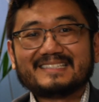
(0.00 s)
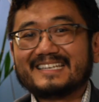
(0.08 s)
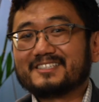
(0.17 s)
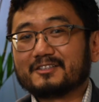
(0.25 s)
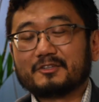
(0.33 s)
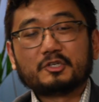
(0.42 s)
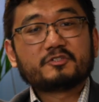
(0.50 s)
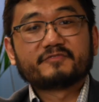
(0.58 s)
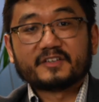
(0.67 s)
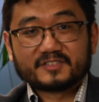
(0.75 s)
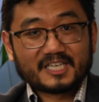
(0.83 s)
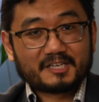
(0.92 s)
need to lose
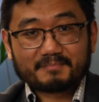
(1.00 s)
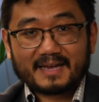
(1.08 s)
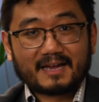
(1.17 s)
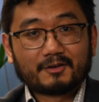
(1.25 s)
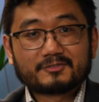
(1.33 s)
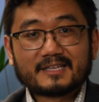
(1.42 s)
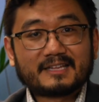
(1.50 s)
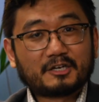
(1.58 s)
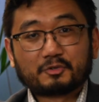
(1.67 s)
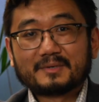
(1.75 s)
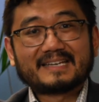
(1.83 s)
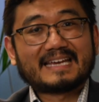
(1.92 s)
15 pounds and they
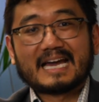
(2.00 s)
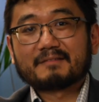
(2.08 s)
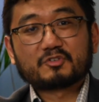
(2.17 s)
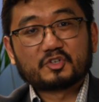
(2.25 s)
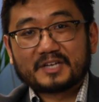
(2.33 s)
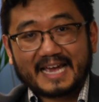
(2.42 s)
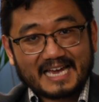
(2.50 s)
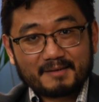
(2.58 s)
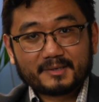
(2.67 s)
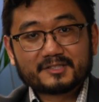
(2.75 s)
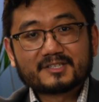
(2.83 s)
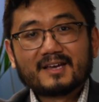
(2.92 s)
already have good
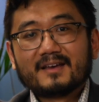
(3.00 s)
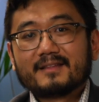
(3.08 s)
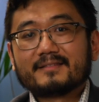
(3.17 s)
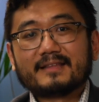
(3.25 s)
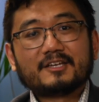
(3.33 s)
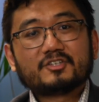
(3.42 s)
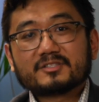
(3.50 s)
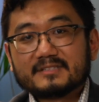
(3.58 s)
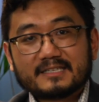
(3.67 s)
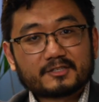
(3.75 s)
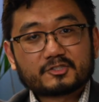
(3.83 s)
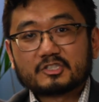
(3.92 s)
habits. They just
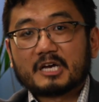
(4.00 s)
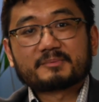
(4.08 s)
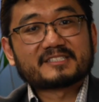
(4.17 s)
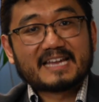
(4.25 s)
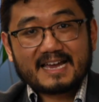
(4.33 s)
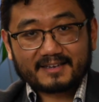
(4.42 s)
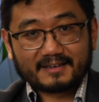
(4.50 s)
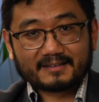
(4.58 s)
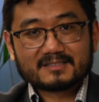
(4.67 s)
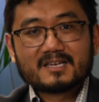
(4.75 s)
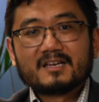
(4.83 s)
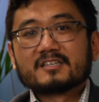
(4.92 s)
need to stop
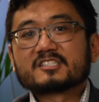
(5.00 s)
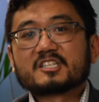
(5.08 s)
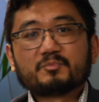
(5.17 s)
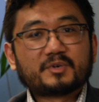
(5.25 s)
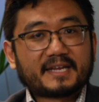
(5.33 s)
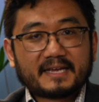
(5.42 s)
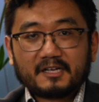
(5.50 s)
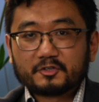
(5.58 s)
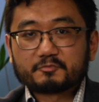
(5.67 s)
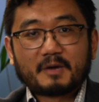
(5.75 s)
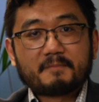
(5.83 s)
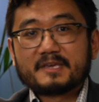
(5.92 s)
snacking. Someone
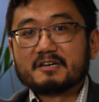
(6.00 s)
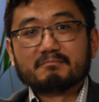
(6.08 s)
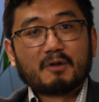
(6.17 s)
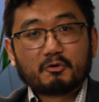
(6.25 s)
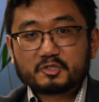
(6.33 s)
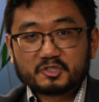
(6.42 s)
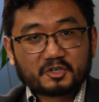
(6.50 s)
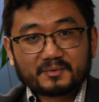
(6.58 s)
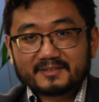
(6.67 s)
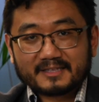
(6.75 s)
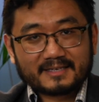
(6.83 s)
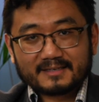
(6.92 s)
else might be
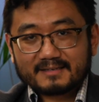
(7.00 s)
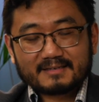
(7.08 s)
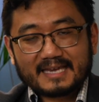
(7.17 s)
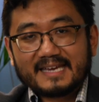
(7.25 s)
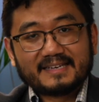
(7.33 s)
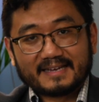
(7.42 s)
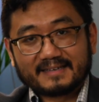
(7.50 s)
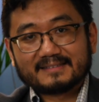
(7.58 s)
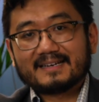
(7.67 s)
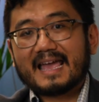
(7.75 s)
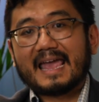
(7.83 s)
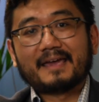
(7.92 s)
emotionally eating
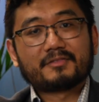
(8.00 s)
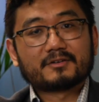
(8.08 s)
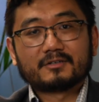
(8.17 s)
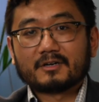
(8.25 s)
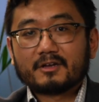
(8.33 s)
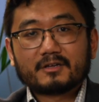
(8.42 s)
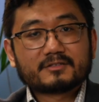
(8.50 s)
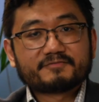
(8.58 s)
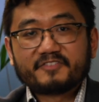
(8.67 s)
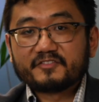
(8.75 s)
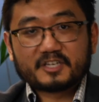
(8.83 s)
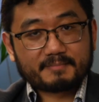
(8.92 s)
and they're
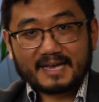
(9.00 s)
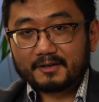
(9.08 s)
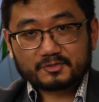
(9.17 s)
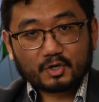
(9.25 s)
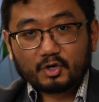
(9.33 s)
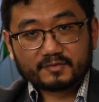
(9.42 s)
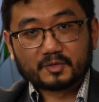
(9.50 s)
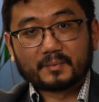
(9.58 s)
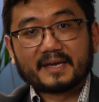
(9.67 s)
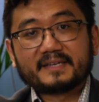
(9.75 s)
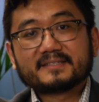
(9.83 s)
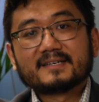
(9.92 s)
50 pounds
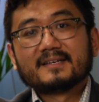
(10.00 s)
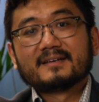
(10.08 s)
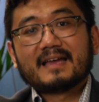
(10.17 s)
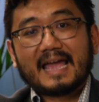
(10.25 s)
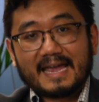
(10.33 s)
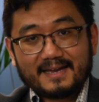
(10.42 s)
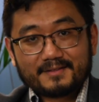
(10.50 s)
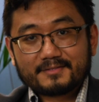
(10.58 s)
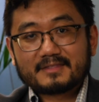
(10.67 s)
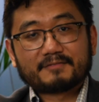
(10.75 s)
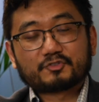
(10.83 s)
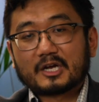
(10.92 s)
overweight,
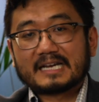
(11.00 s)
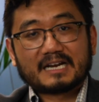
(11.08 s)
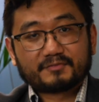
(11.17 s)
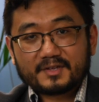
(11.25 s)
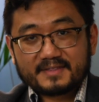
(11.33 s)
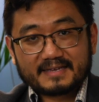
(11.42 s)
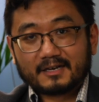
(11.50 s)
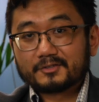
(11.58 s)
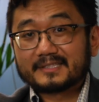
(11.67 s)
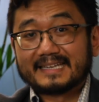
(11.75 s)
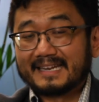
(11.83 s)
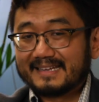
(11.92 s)
and they've tried everything
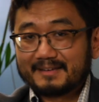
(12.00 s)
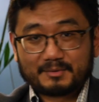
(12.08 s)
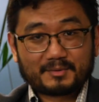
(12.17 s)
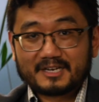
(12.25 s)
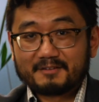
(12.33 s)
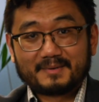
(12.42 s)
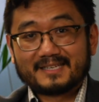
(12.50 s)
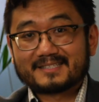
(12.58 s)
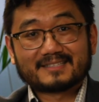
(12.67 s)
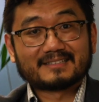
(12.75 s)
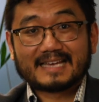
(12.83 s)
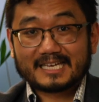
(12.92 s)
else, and hypnotherapy is
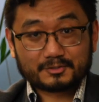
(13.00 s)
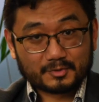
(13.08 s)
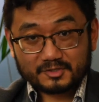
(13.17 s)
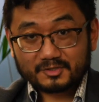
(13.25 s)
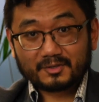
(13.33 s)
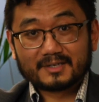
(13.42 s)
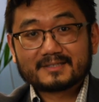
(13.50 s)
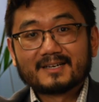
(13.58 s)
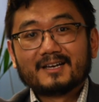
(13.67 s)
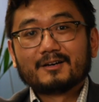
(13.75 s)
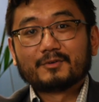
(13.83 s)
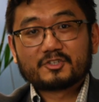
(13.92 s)
the last resort,
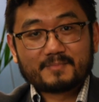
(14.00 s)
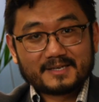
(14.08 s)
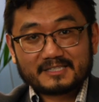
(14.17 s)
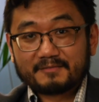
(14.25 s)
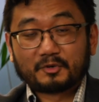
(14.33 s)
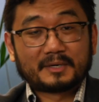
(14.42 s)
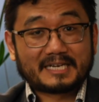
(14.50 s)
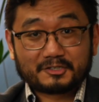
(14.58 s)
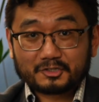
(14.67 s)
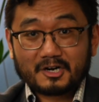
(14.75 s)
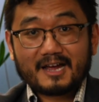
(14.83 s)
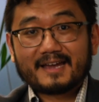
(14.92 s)
which means they've already
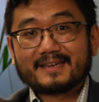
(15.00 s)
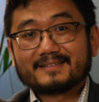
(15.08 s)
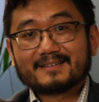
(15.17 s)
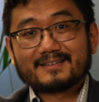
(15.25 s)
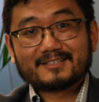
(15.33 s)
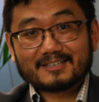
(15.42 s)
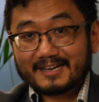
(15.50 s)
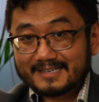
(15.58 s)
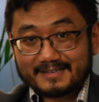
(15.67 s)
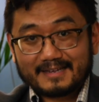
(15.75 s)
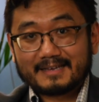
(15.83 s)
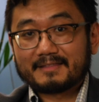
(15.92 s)
tried
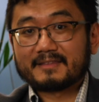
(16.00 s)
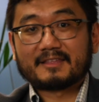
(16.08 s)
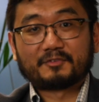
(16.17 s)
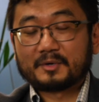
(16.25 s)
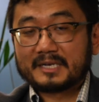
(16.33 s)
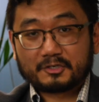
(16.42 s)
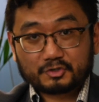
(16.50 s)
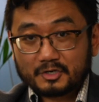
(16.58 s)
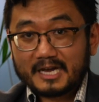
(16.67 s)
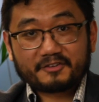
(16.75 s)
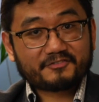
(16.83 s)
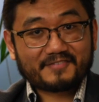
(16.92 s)
dieting, and they've already
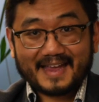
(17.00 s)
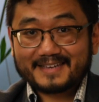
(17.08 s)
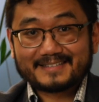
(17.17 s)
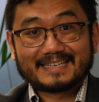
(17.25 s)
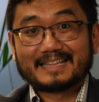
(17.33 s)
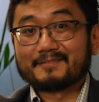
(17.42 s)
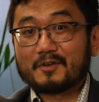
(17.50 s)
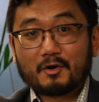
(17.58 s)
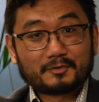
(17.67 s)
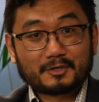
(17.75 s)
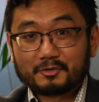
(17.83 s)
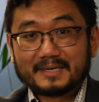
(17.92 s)
tried fasting, and they've
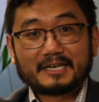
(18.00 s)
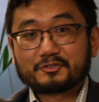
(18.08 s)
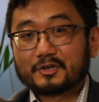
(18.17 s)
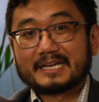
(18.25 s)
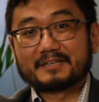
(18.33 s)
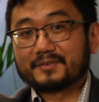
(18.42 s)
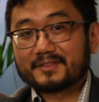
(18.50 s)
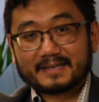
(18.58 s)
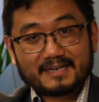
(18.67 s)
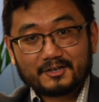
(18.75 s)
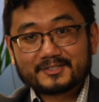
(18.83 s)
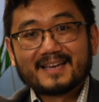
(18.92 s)
already tried everything
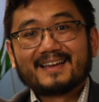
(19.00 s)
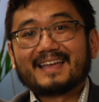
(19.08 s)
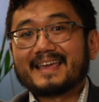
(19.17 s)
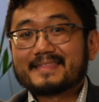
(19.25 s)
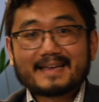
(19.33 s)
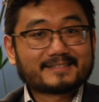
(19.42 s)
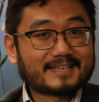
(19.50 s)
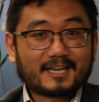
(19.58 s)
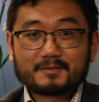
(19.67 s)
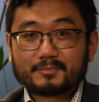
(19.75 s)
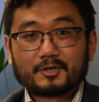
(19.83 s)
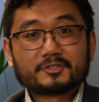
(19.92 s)
else, and that
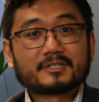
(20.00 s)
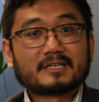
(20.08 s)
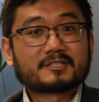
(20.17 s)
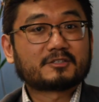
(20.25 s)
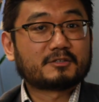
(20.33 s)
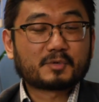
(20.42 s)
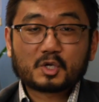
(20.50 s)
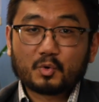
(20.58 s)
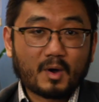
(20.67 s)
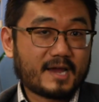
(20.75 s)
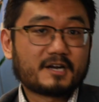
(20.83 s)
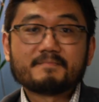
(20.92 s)
second person is going to
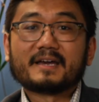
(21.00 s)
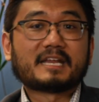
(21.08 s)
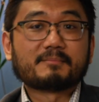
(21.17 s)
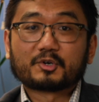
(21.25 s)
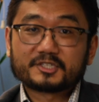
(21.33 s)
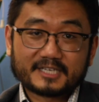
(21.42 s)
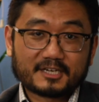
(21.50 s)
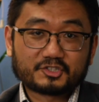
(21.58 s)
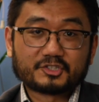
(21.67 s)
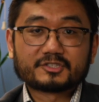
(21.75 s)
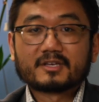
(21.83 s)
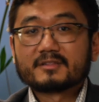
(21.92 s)
require many more
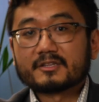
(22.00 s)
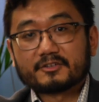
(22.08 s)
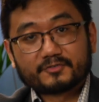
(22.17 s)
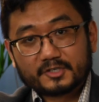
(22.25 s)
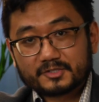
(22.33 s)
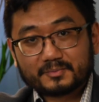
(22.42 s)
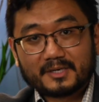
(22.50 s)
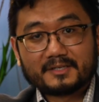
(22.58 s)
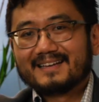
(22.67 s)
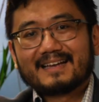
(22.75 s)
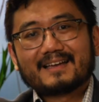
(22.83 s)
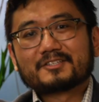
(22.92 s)
sessions than the first one.
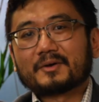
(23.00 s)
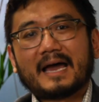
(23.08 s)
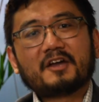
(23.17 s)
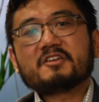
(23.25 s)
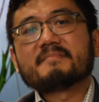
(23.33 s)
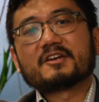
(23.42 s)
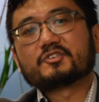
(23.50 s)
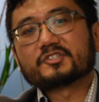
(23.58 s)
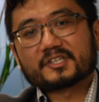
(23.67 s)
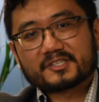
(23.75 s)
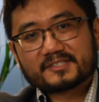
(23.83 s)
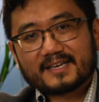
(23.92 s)
So how you measure
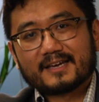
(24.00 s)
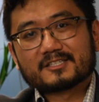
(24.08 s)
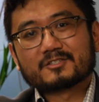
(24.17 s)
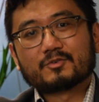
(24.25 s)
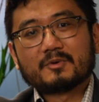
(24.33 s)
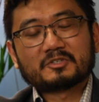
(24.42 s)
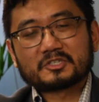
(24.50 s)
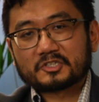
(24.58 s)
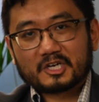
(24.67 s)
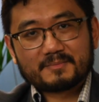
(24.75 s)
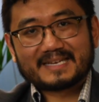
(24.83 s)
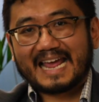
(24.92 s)
success will
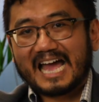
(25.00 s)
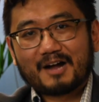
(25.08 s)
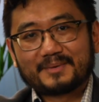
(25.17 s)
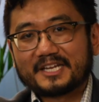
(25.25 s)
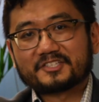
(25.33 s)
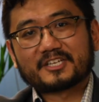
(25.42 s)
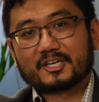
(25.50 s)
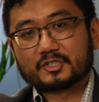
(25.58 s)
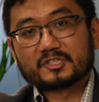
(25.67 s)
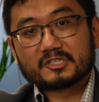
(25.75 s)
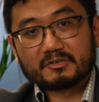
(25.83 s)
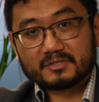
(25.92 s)
determine how many
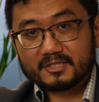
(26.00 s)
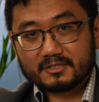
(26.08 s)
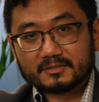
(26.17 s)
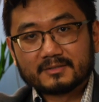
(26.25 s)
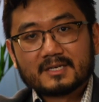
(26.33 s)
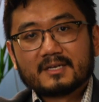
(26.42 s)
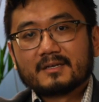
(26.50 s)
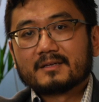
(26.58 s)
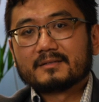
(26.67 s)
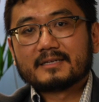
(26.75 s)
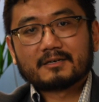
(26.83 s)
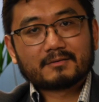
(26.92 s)
sessions you do.
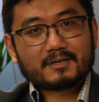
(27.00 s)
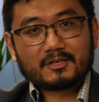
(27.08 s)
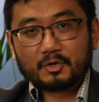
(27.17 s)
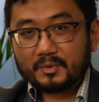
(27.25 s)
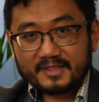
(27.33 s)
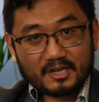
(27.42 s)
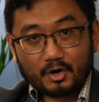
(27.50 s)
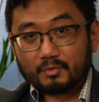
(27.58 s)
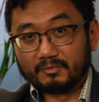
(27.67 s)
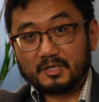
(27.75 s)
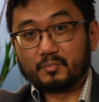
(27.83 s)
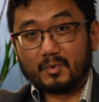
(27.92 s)
Now, you are the
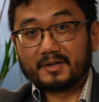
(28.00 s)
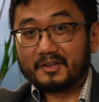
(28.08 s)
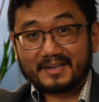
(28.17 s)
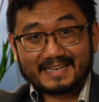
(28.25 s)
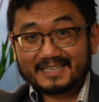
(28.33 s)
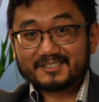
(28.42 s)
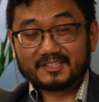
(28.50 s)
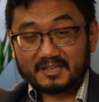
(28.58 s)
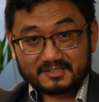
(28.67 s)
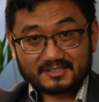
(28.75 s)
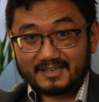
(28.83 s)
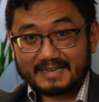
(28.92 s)
only one who gets to
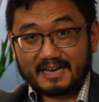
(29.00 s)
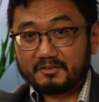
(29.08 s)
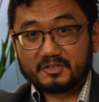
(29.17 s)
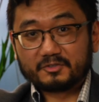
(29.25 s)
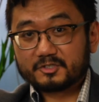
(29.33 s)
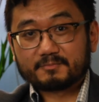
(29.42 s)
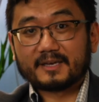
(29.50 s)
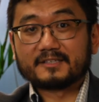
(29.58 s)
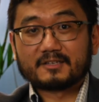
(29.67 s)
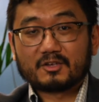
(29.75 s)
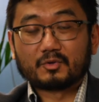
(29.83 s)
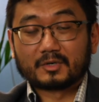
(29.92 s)
decide how you
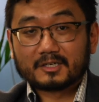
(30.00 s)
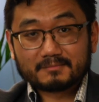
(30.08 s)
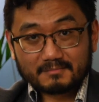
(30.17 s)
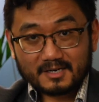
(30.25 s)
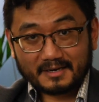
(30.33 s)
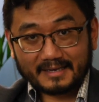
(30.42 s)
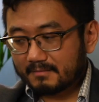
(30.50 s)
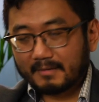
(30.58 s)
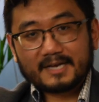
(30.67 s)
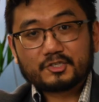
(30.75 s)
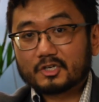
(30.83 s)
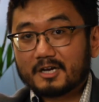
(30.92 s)
spend your money.
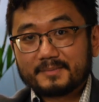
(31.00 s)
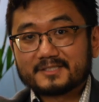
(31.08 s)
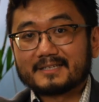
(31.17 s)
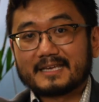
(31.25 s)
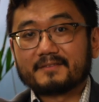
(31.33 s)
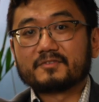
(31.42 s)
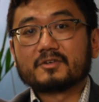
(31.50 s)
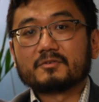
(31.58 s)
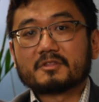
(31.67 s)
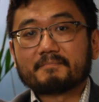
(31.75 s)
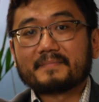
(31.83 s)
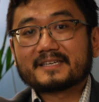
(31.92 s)
My job is to give you
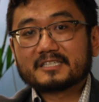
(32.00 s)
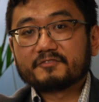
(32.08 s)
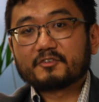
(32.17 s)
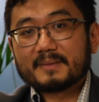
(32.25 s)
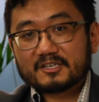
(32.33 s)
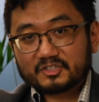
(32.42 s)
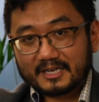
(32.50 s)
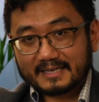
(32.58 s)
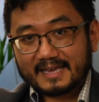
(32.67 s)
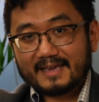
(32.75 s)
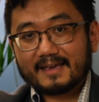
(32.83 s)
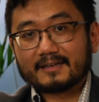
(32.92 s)
the best information I
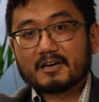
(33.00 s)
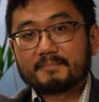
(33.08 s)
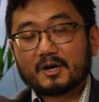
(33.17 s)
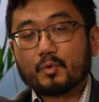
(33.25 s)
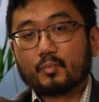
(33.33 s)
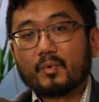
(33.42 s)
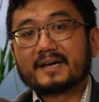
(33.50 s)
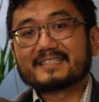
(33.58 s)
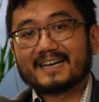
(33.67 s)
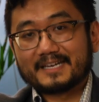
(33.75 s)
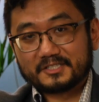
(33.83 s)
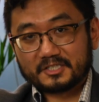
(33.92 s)
can about what
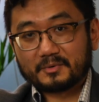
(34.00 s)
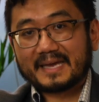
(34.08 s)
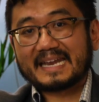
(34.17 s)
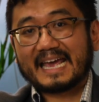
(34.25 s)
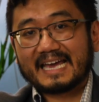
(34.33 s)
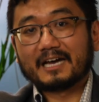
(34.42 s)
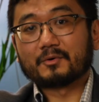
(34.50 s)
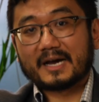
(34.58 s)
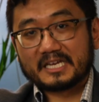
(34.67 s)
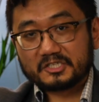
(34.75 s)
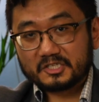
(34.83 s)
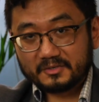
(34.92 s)
I do and how
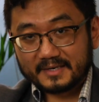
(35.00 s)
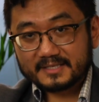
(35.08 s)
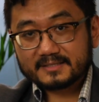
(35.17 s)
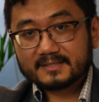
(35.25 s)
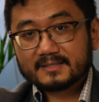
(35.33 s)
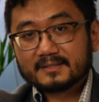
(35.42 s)
I do it.